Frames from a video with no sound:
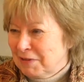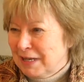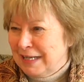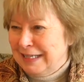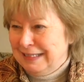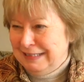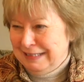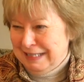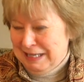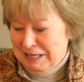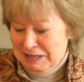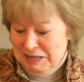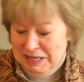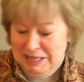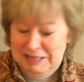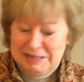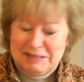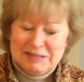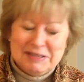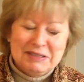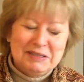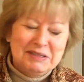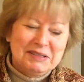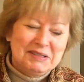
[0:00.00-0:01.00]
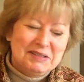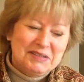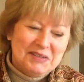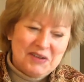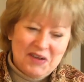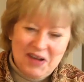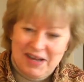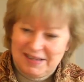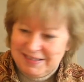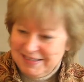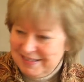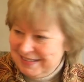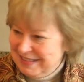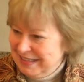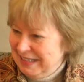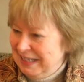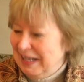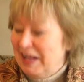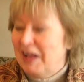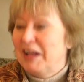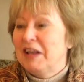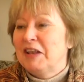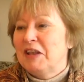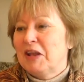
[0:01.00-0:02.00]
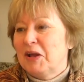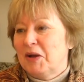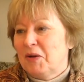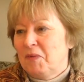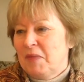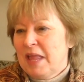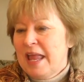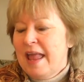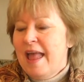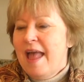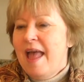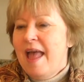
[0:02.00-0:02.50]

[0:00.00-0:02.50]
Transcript: Right? I know, we're it's also exhausting. I know.